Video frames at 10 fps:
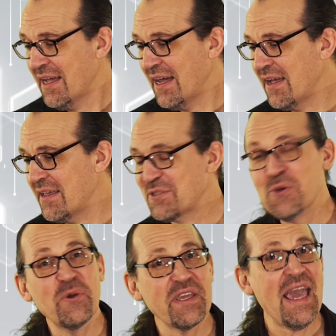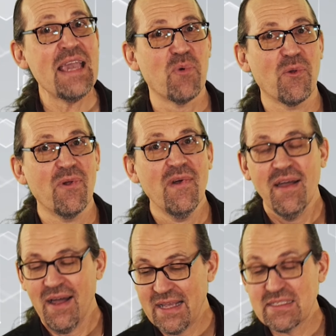It's called a cable.
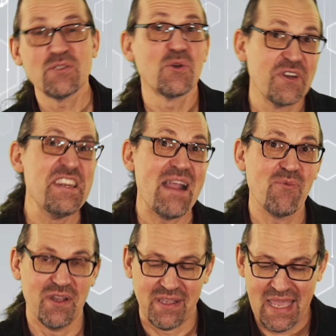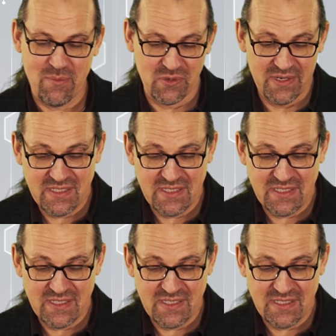It's actually called a network cable.